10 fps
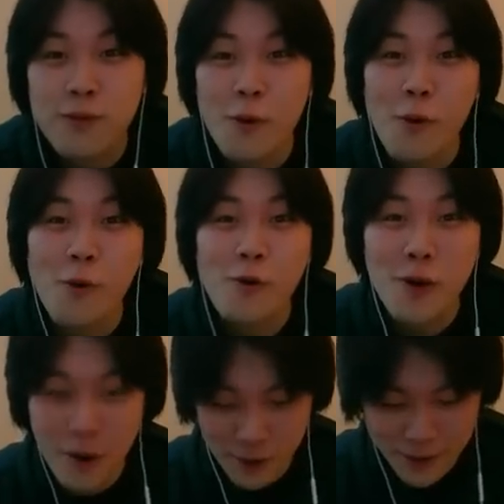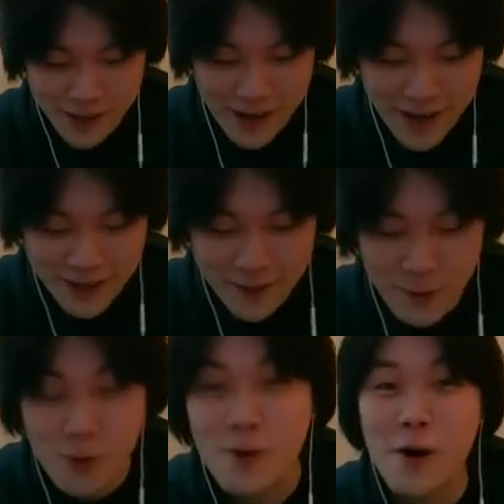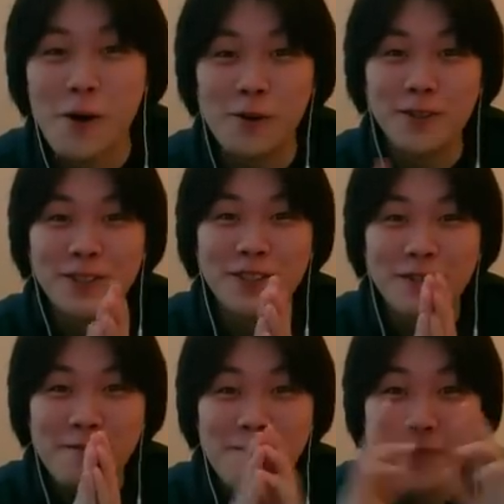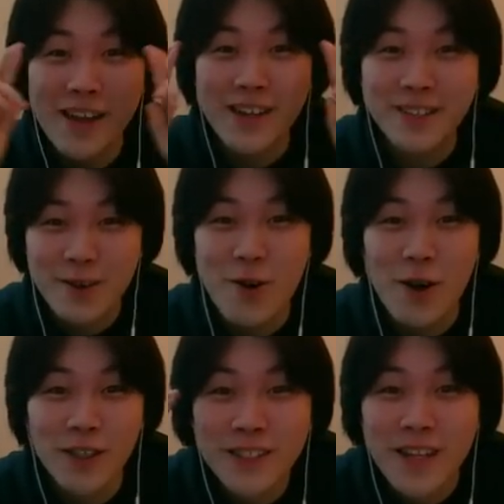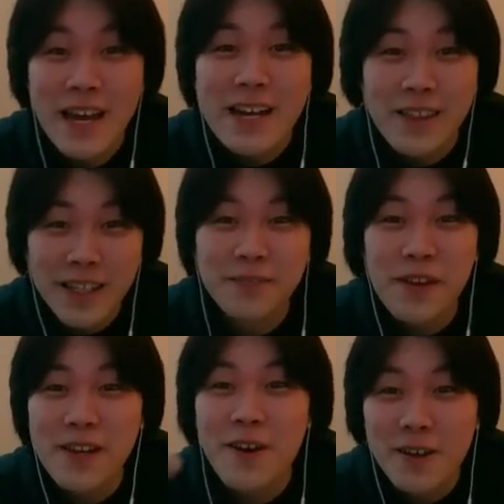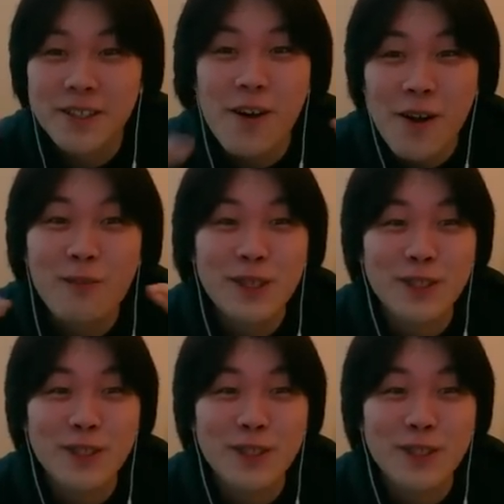All golds, guys. All golds. Fingers crossed. This video has gone up to